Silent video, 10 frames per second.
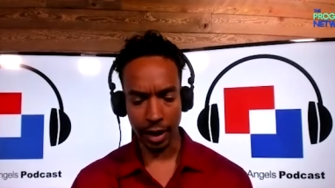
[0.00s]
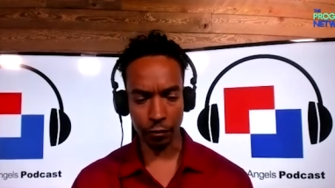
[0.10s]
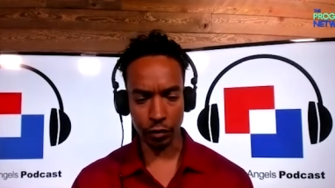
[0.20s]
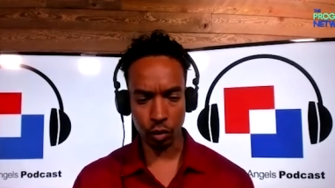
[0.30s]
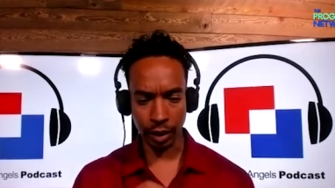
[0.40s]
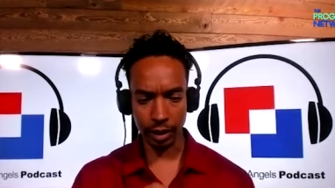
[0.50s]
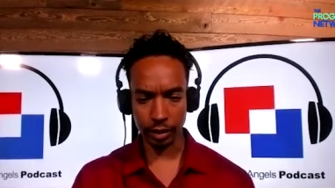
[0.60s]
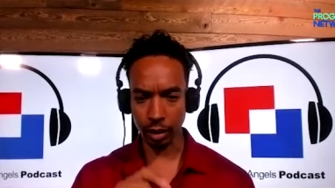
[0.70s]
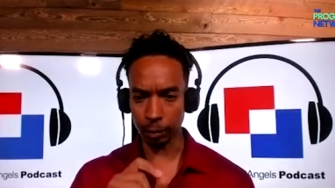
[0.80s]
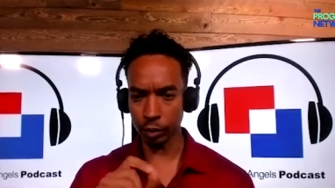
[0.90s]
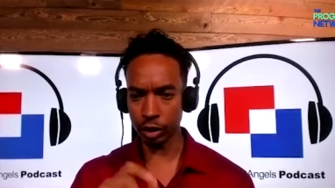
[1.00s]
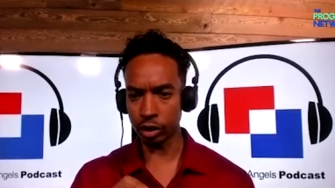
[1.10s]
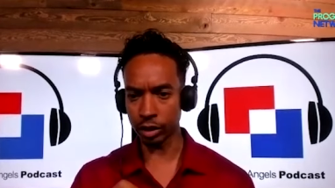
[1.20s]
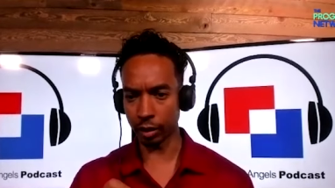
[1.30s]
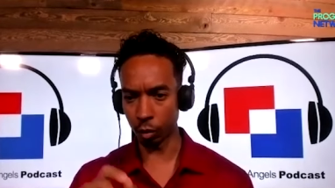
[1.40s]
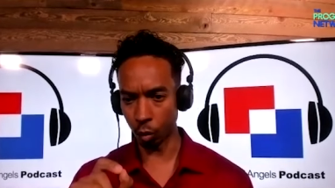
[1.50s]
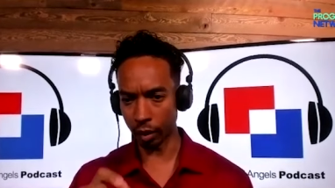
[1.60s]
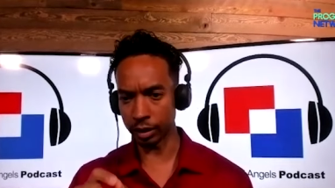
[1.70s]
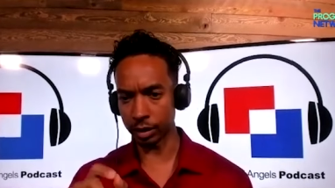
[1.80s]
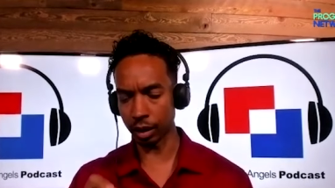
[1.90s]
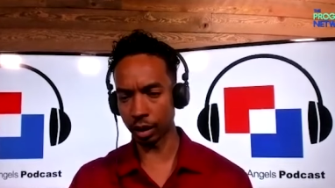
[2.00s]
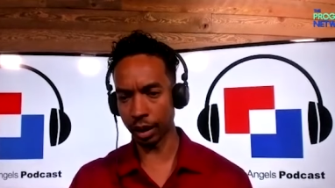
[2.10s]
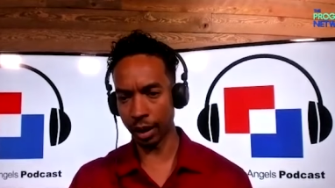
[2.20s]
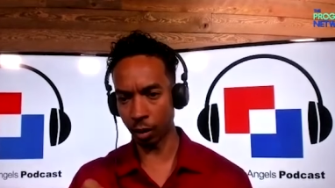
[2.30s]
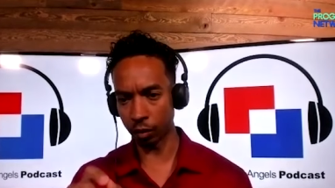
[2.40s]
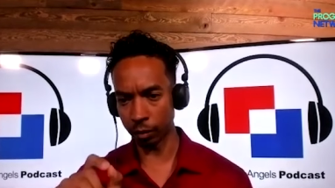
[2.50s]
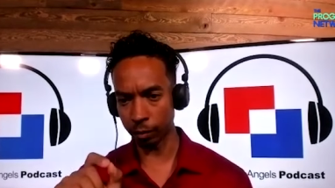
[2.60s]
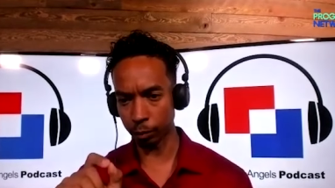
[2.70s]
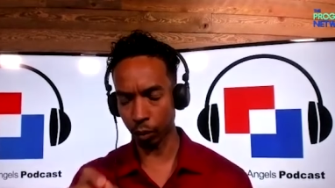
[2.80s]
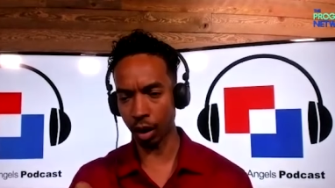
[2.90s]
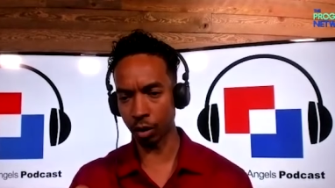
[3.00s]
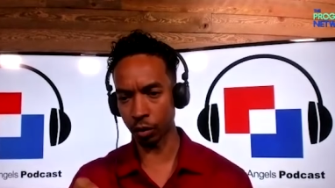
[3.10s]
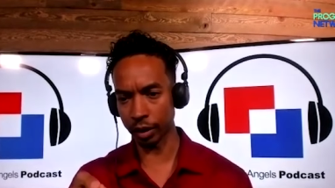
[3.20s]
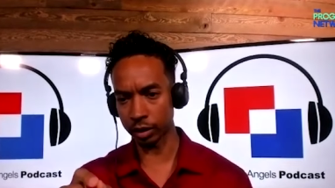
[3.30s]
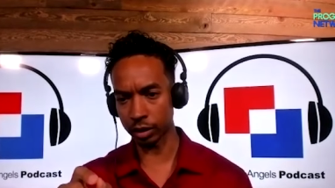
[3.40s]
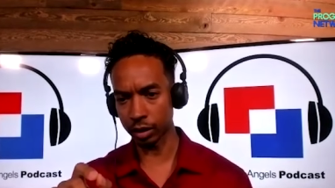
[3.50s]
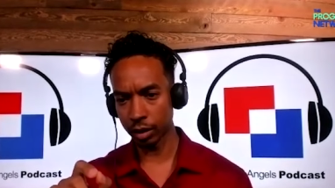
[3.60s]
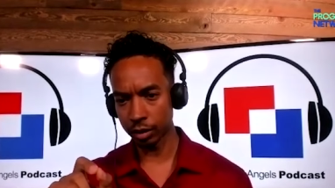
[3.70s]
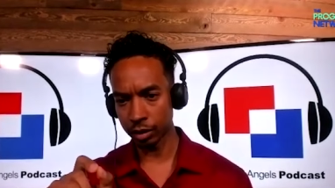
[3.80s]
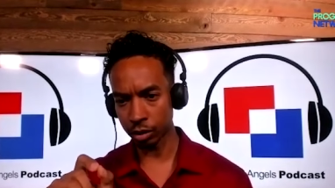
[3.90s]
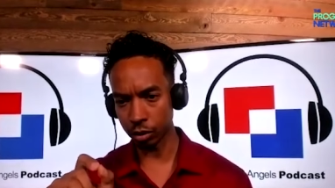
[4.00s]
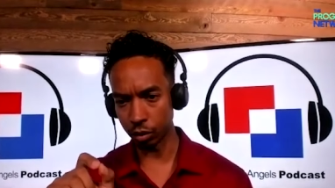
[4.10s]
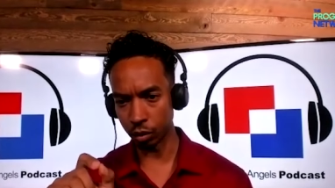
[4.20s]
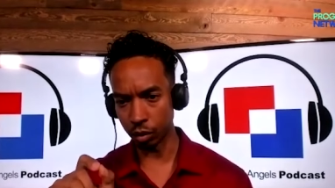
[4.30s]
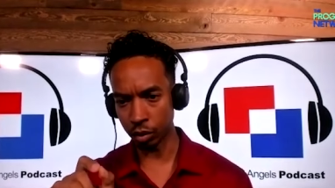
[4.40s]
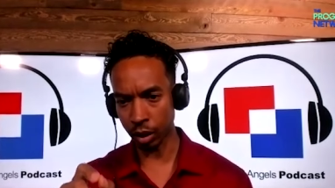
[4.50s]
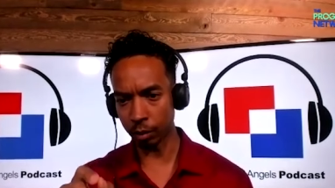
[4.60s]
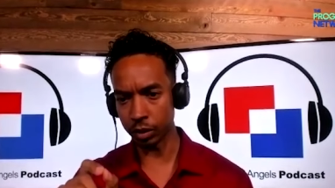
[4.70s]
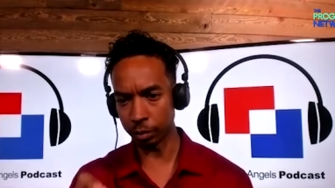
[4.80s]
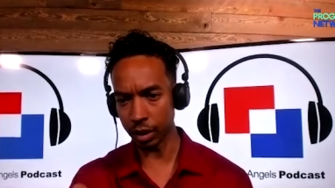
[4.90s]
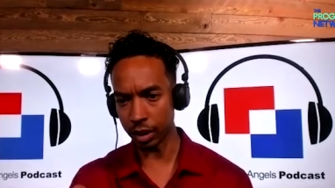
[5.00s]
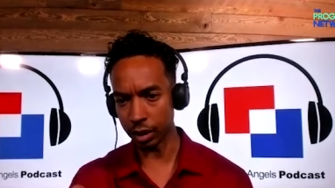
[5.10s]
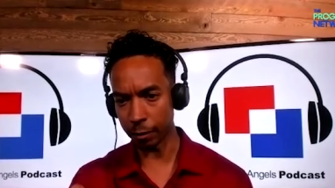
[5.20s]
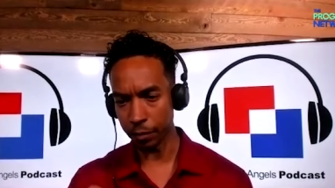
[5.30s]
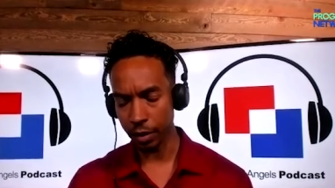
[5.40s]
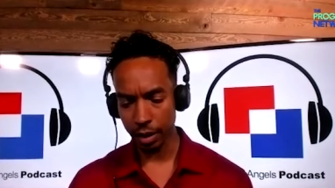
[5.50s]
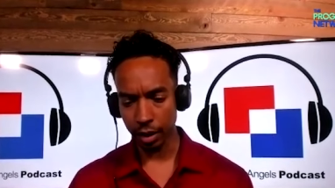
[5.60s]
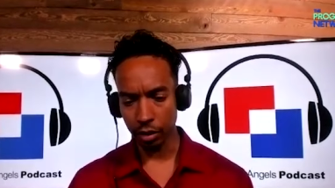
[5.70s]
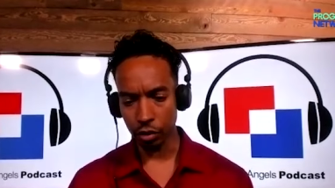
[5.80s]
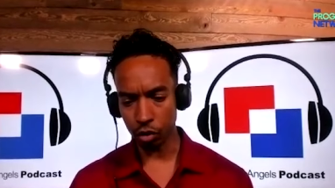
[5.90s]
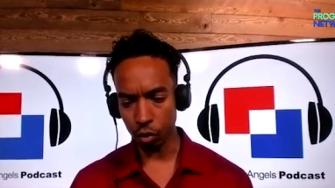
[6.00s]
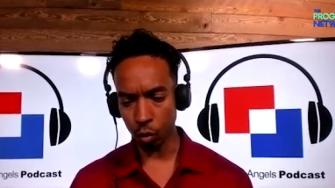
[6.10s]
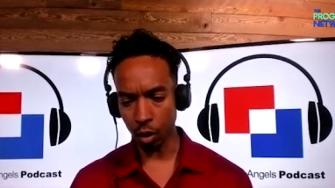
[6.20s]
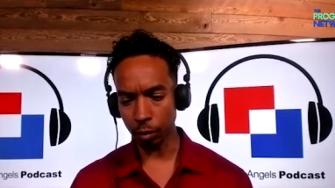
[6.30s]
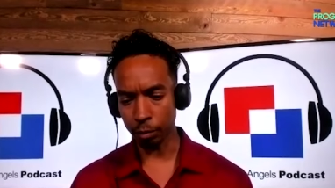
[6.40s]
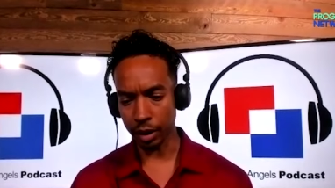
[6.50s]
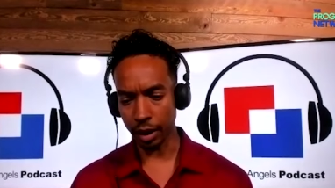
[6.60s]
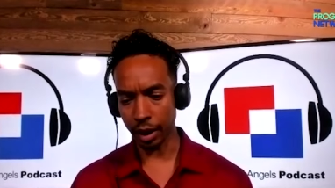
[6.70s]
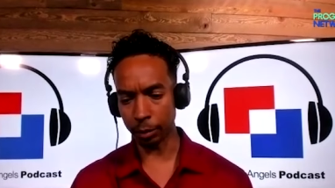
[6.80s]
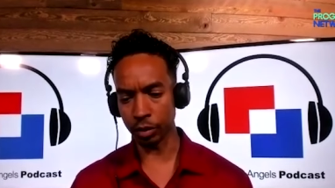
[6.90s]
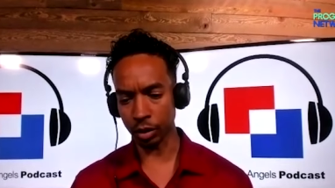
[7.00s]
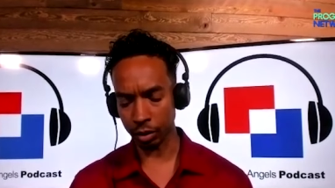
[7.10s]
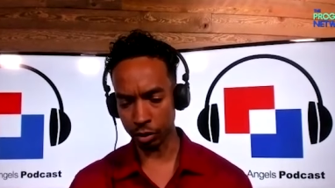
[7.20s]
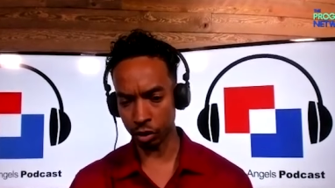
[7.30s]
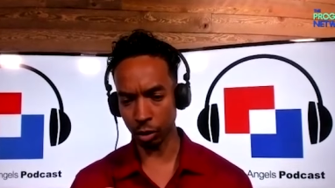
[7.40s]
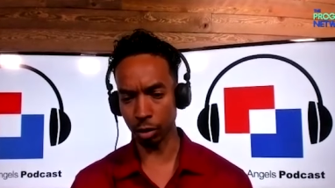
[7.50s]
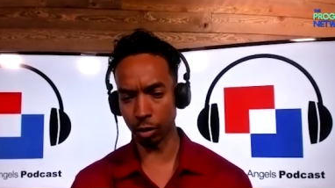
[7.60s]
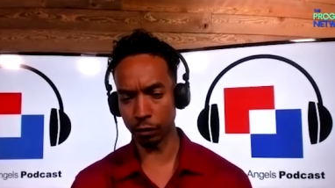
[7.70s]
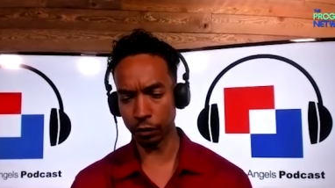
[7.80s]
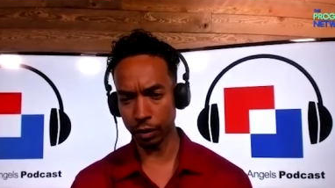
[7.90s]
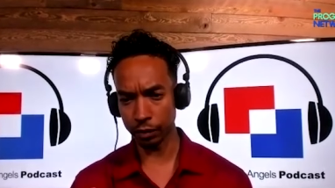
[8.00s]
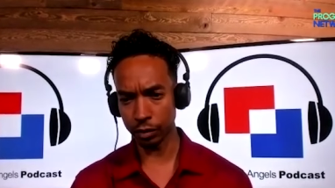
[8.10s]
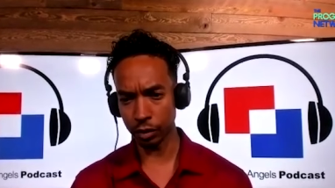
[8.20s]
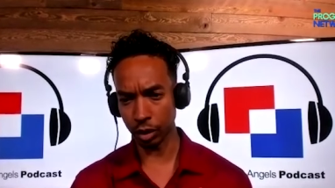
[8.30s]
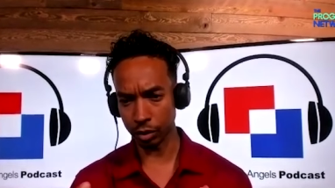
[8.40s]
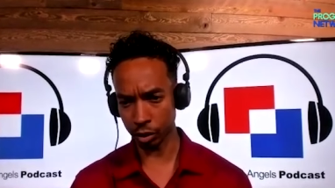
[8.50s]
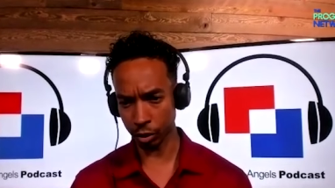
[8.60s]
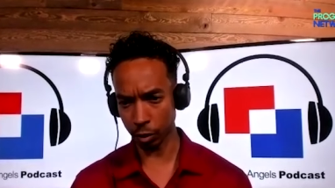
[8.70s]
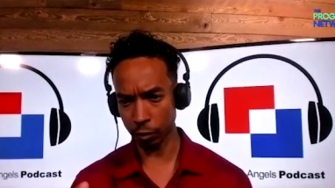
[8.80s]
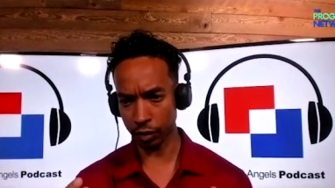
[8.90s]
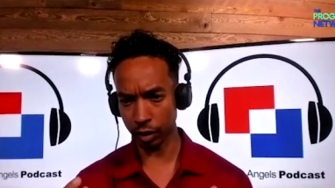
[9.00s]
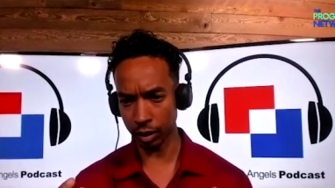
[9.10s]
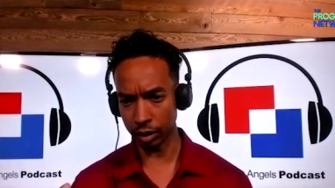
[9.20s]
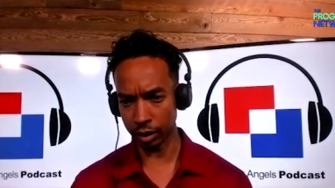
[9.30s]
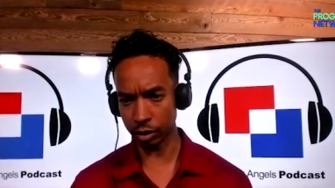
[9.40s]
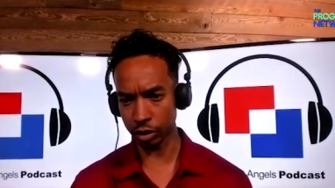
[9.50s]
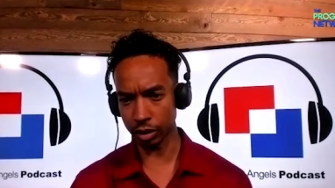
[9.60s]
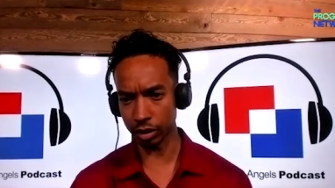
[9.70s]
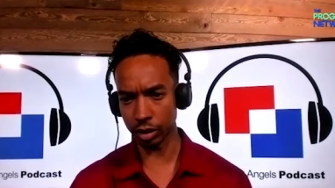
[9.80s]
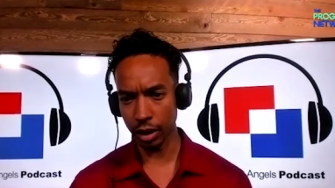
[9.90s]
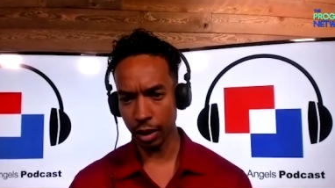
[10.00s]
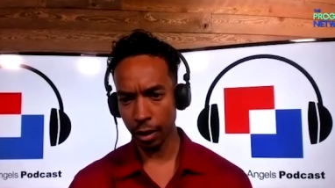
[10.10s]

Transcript: If you can't appreciate what has allowed progress to come to be, you won't be able to conserve to conserve the conditions